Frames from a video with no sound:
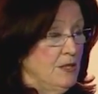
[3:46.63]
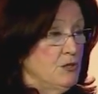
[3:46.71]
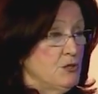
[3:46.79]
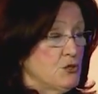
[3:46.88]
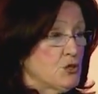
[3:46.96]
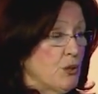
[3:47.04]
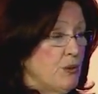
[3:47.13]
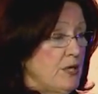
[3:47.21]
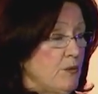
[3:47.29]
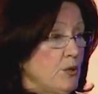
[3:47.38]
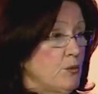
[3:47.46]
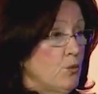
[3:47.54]
So he
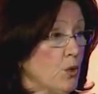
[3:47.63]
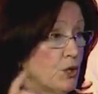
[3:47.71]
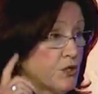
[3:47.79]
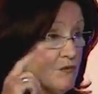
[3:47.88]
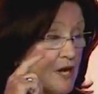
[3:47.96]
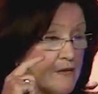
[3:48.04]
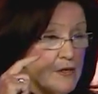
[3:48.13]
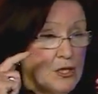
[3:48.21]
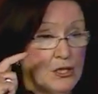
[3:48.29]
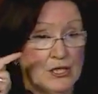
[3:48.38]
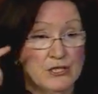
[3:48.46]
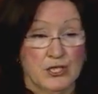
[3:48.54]
would walk around the
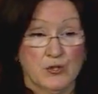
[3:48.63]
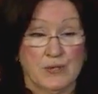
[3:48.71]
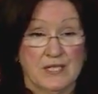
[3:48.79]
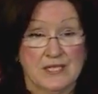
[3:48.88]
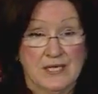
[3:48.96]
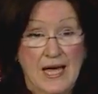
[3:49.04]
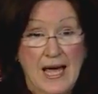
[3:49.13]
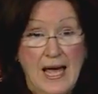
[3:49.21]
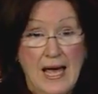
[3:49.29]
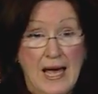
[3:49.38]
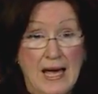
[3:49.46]
cottage with his hair